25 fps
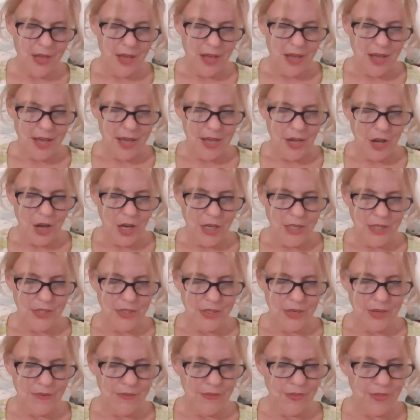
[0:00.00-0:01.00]
I ought
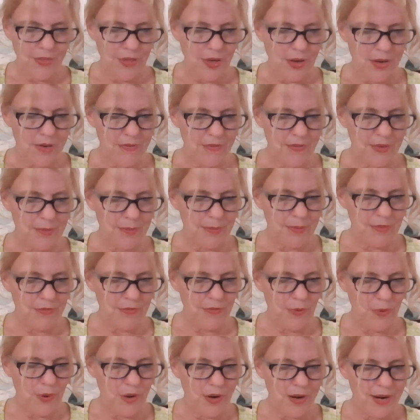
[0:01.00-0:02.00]
to have thought of it
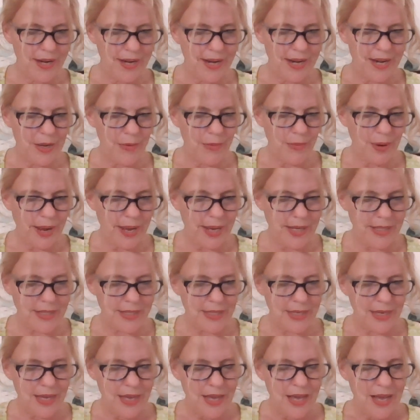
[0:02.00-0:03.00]
before. At any rate,
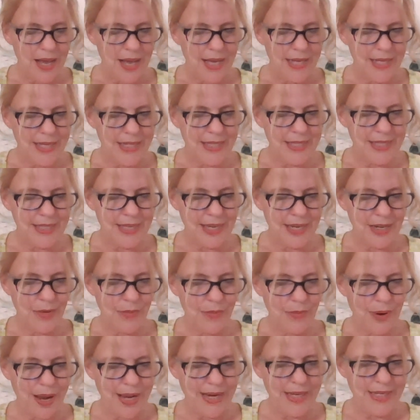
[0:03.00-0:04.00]
I can set it
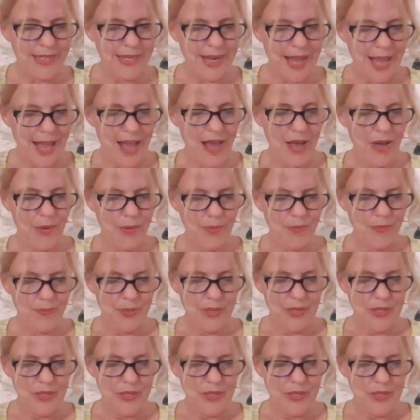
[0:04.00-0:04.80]
right now.